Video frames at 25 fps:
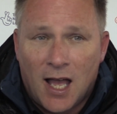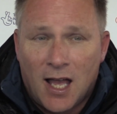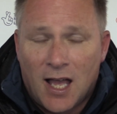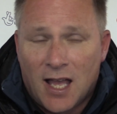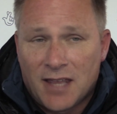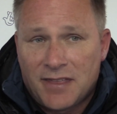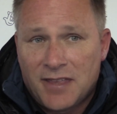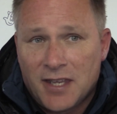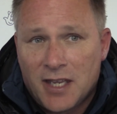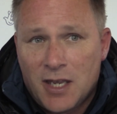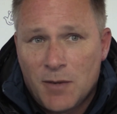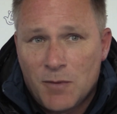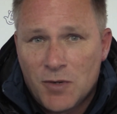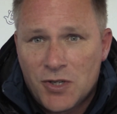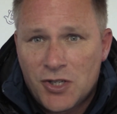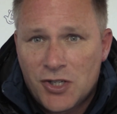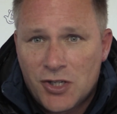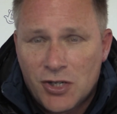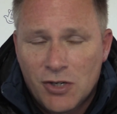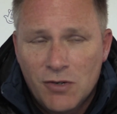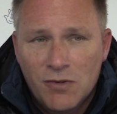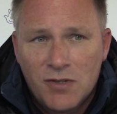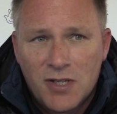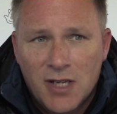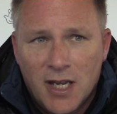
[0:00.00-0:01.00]
I think it was
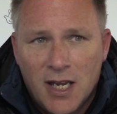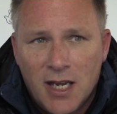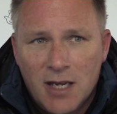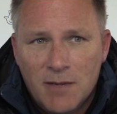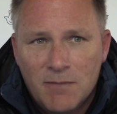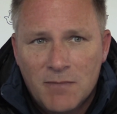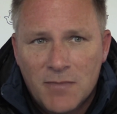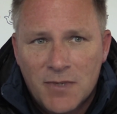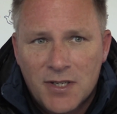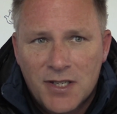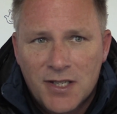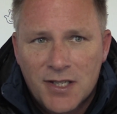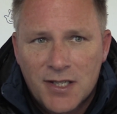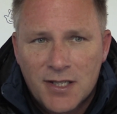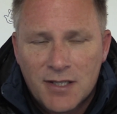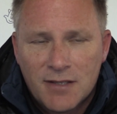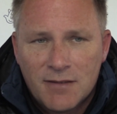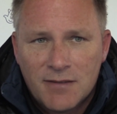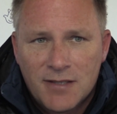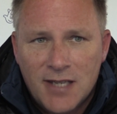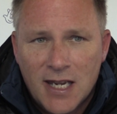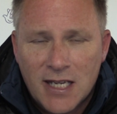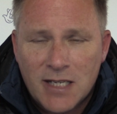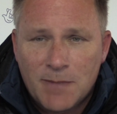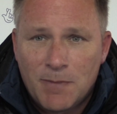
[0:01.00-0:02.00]
two teams
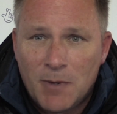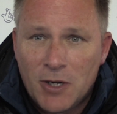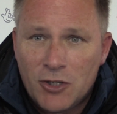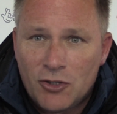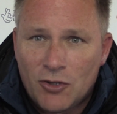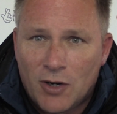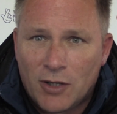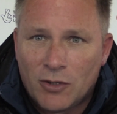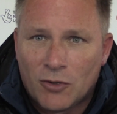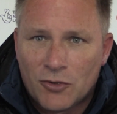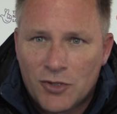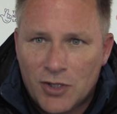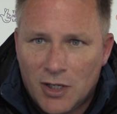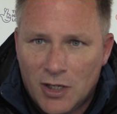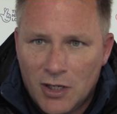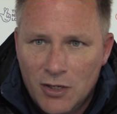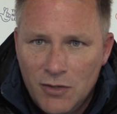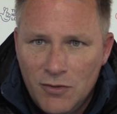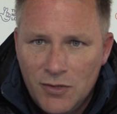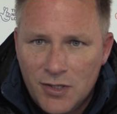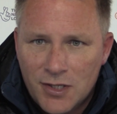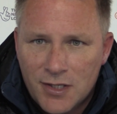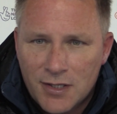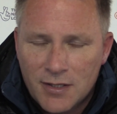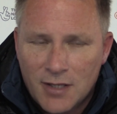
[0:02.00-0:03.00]
desperately trying not to
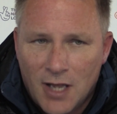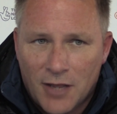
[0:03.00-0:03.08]
lose.